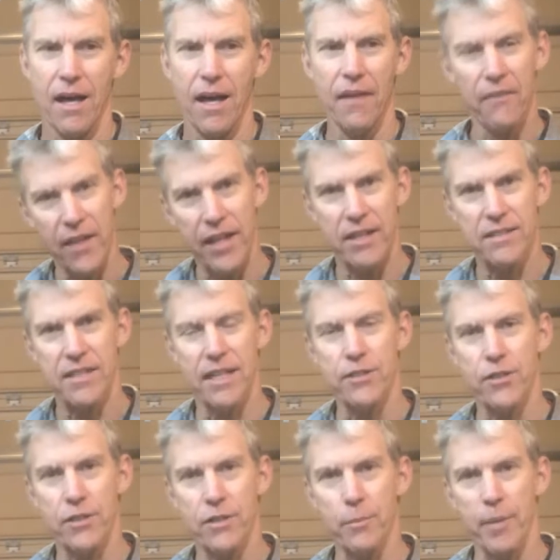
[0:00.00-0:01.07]
And then as I
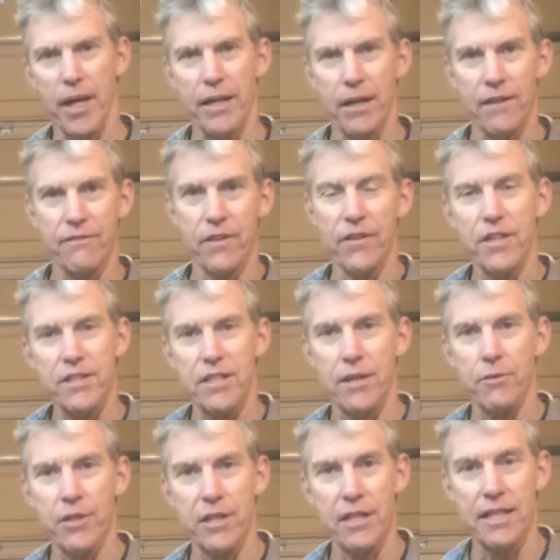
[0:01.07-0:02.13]
took the paint off of this, I
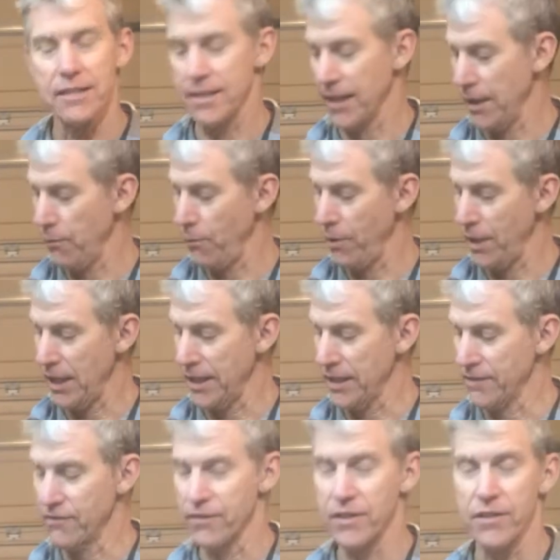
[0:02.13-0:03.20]
realized that, well, I
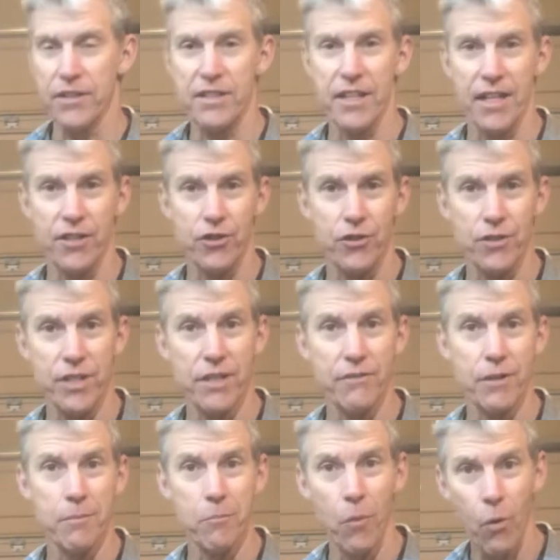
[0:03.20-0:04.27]
can feel the texture
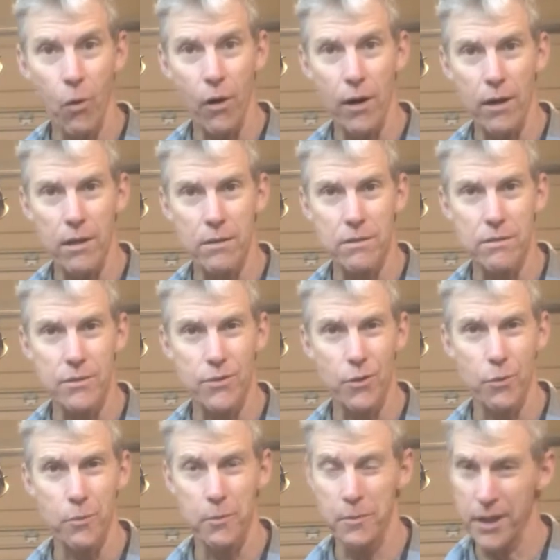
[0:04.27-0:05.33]
even more.
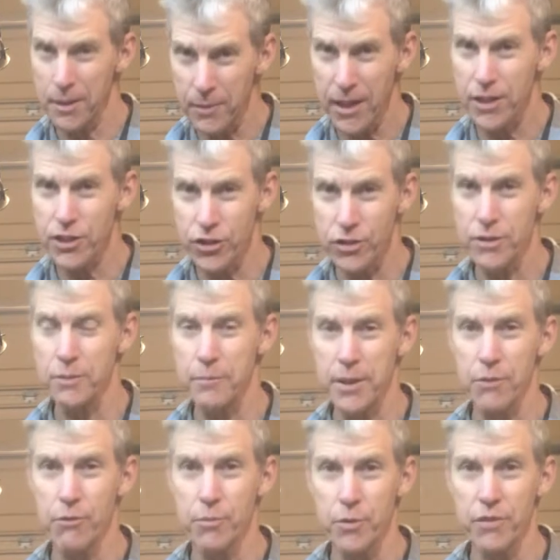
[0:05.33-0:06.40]
So maybe I shouldn't
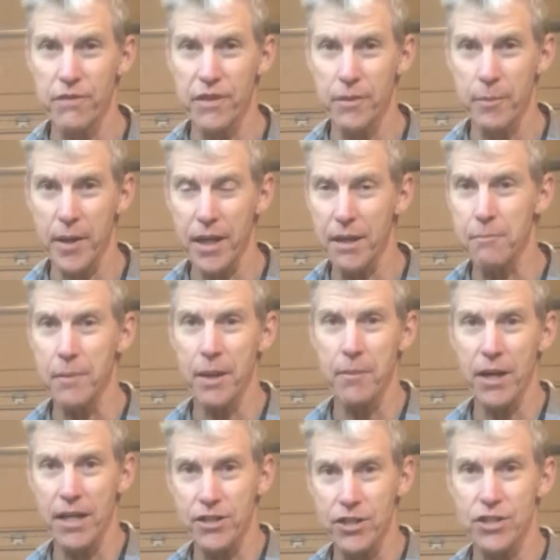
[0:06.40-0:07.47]
be removing the paint.
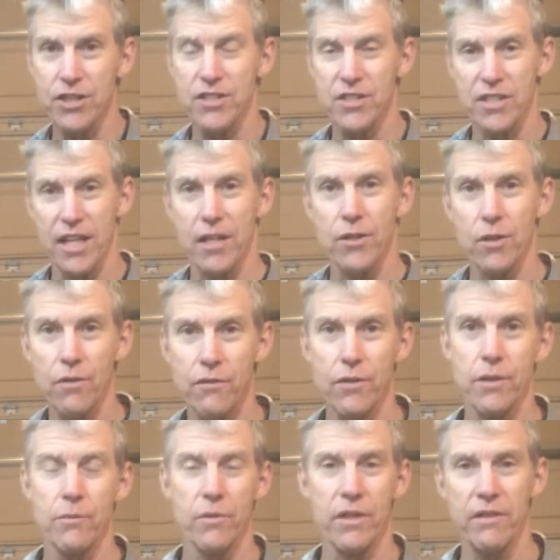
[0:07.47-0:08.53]
Maybe I should just sand
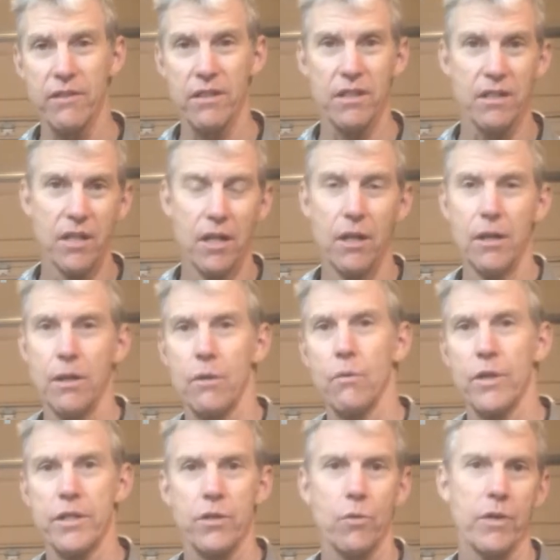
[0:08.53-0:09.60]
over it with a
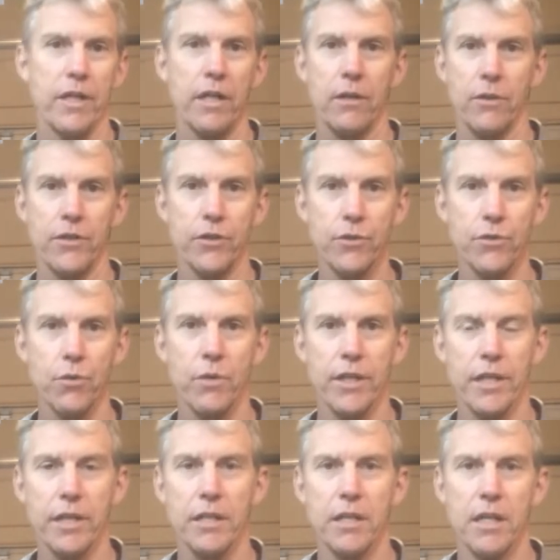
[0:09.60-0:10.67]
120 or
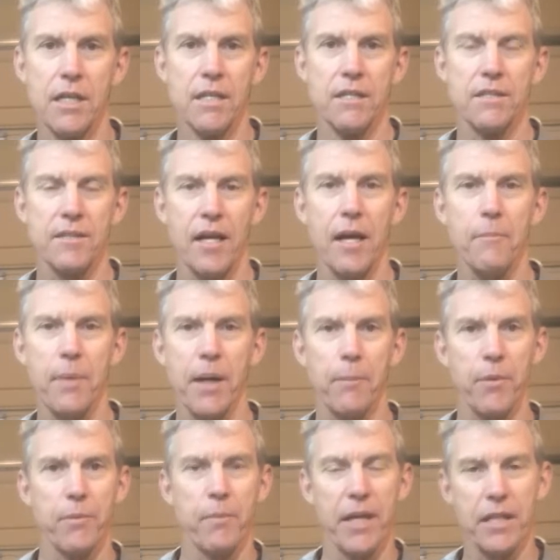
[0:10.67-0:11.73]
220
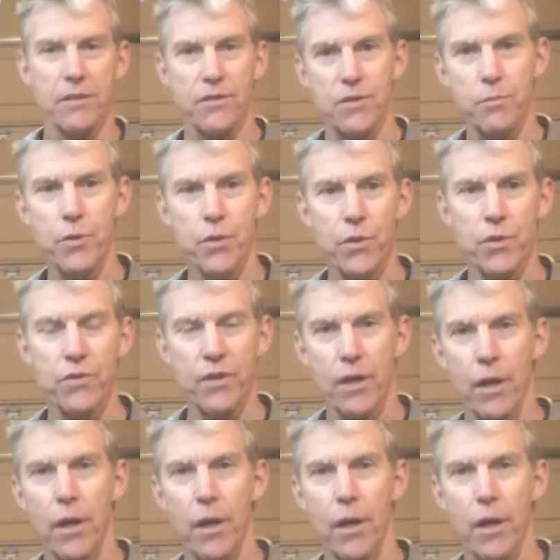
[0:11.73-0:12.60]
sandpaper, make it smooth.